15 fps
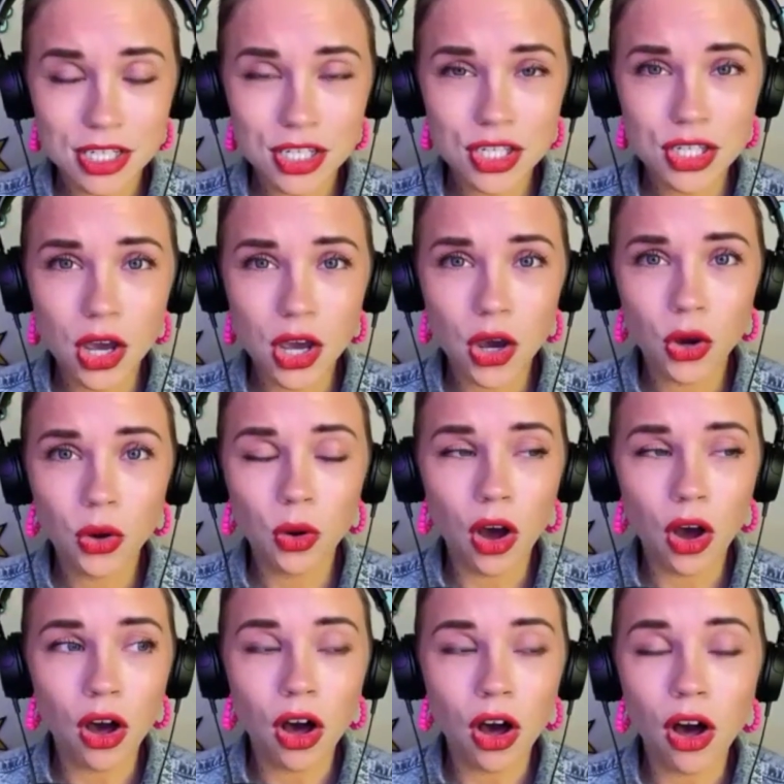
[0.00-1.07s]
So
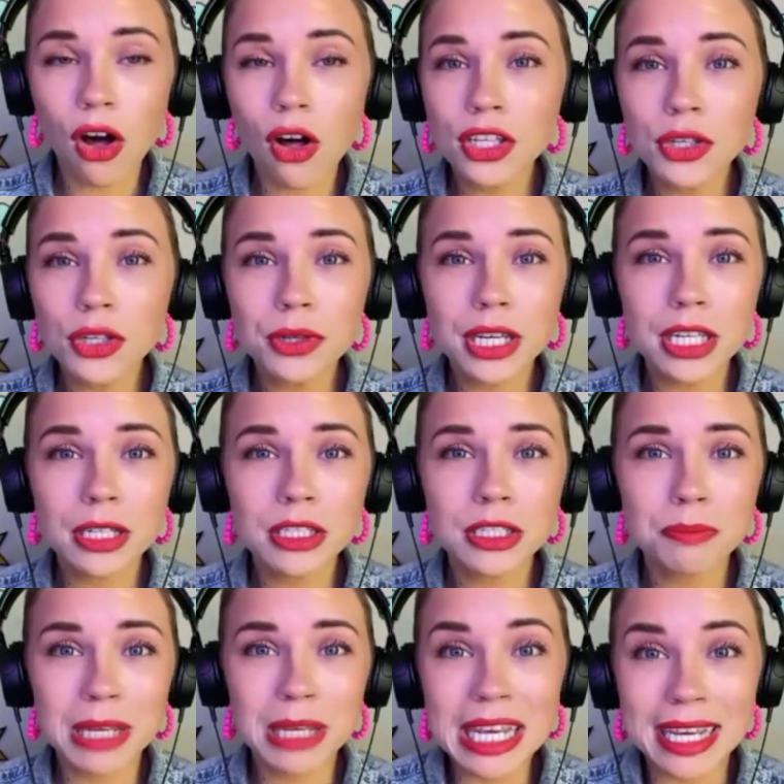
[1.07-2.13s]
all you can
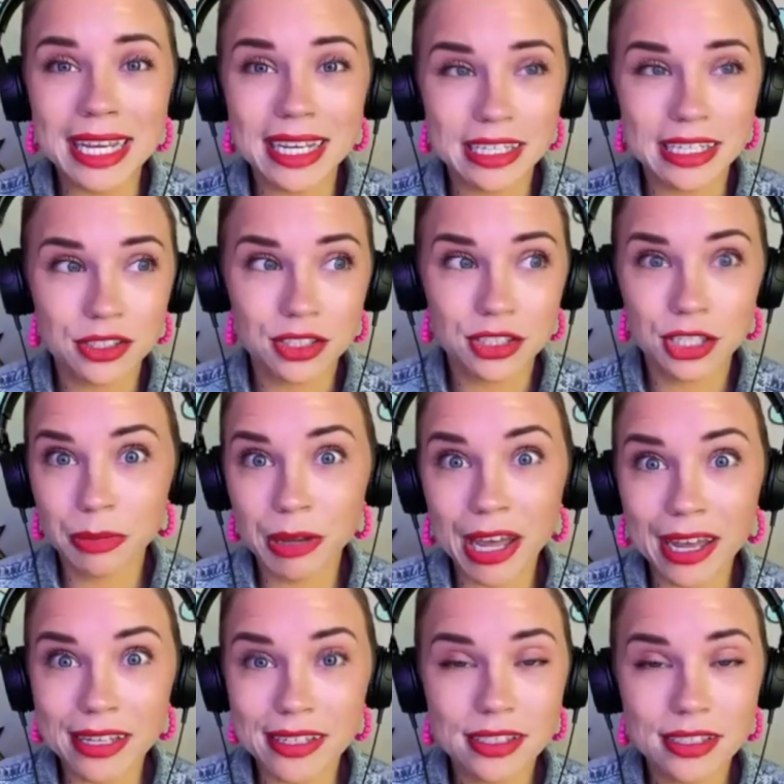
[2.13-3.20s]
be is your
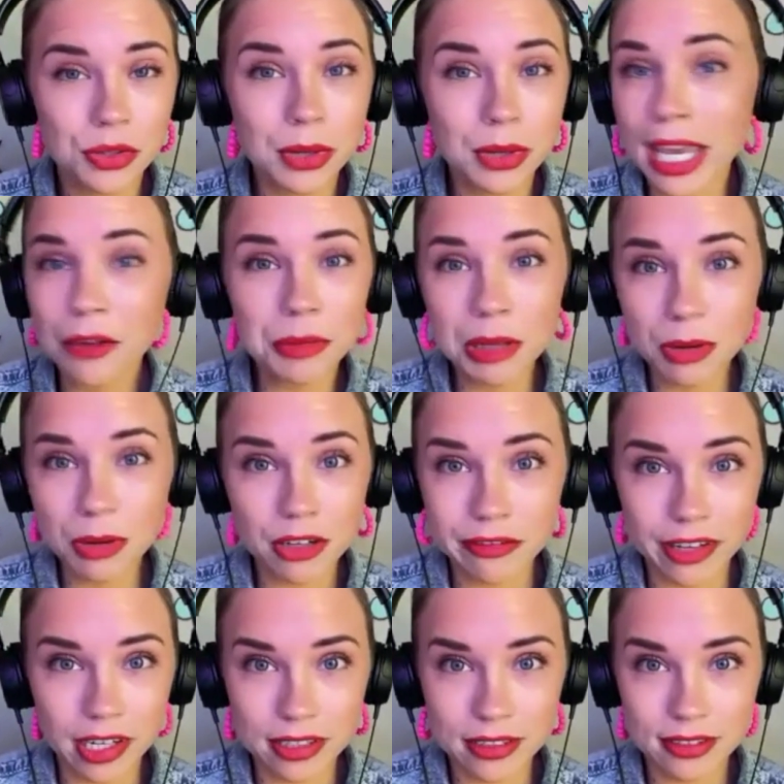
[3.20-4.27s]
best. You can't be
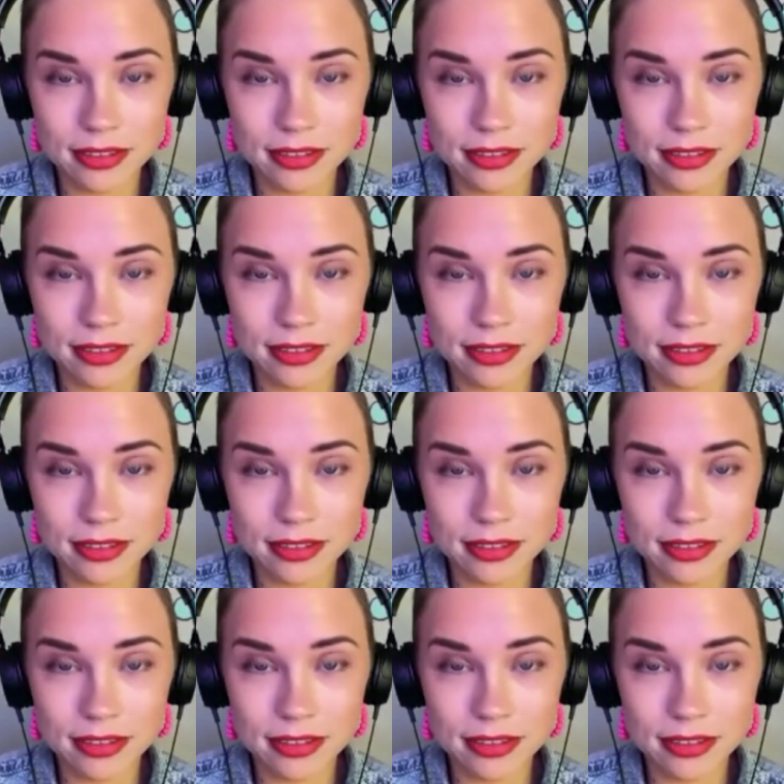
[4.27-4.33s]
perfect.